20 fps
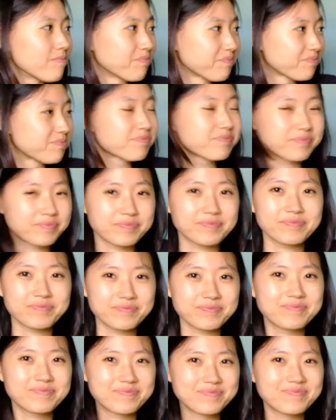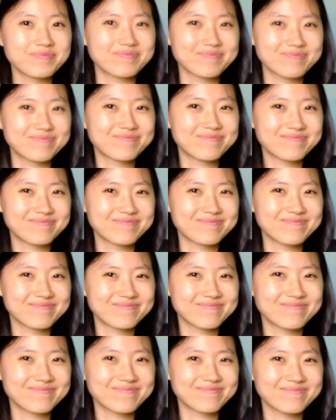
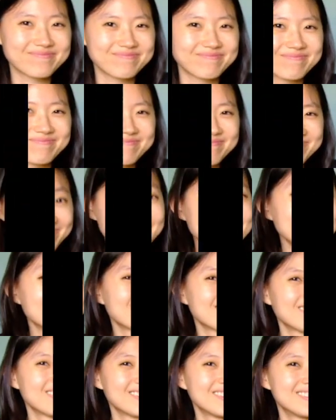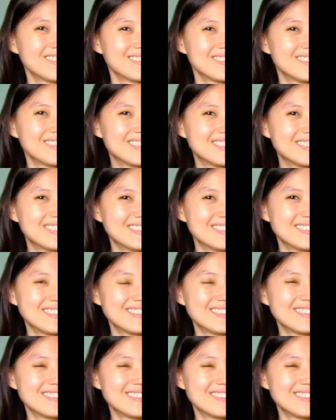[no speech]